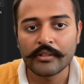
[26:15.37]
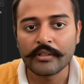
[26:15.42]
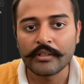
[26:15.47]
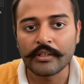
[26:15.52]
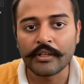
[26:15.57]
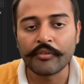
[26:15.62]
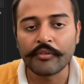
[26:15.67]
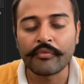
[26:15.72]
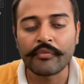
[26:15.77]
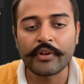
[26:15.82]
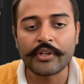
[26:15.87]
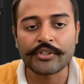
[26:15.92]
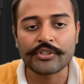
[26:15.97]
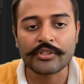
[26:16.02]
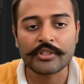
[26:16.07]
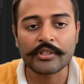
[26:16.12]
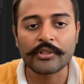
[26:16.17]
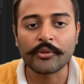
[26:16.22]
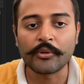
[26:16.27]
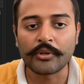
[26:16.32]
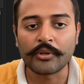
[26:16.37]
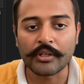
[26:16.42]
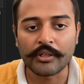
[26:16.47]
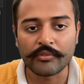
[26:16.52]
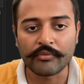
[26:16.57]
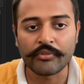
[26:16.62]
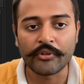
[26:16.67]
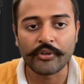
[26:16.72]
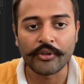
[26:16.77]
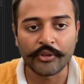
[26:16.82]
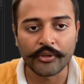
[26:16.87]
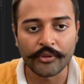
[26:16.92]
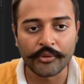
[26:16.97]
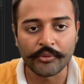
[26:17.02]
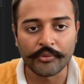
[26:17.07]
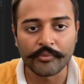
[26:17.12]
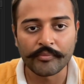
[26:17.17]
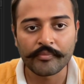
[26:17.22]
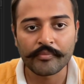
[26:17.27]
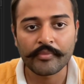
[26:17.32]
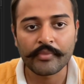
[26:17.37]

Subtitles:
refresh the token for you.